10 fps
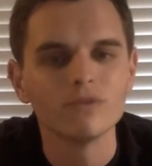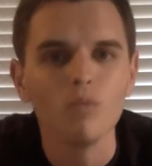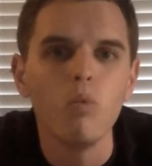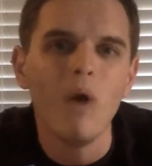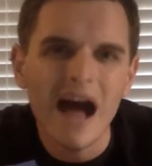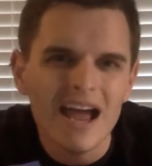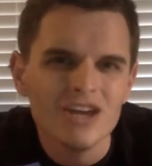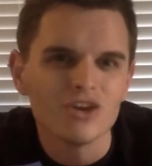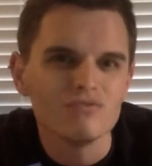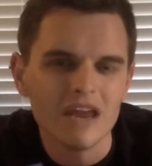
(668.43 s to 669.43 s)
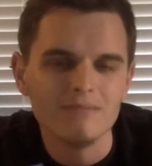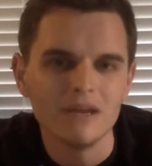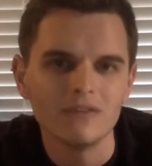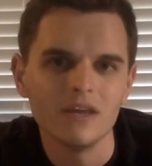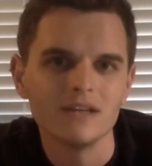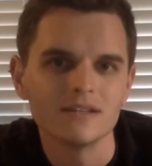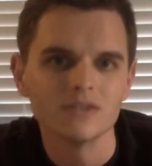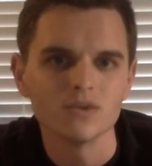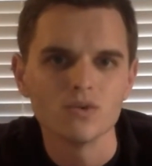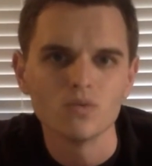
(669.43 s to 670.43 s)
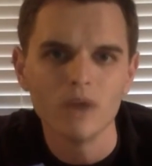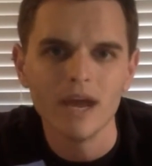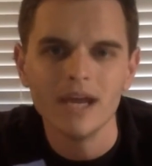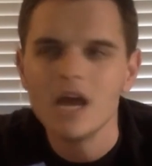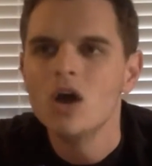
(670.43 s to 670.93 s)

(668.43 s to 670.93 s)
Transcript: for why you're naming things a certain way.